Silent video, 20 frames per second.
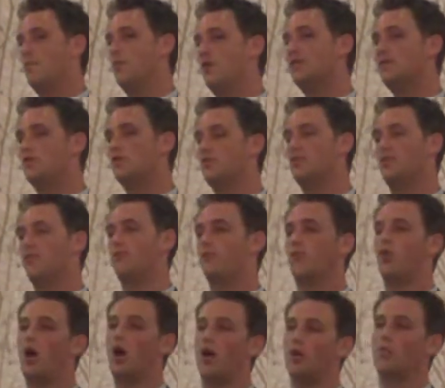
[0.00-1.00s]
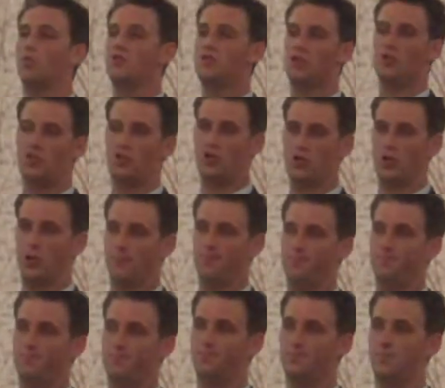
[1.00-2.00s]
Misuse and fraud was a concern,
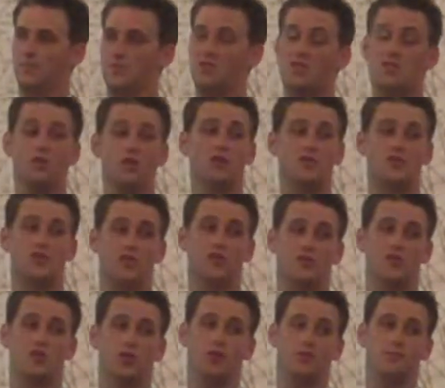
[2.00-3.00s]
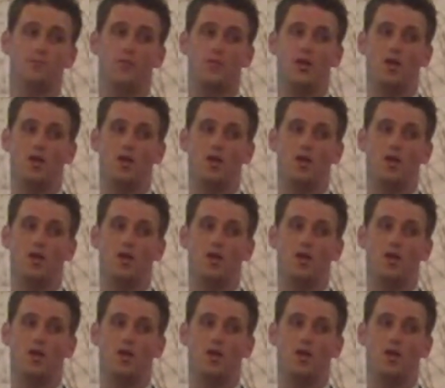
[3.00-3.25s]
still is a concern.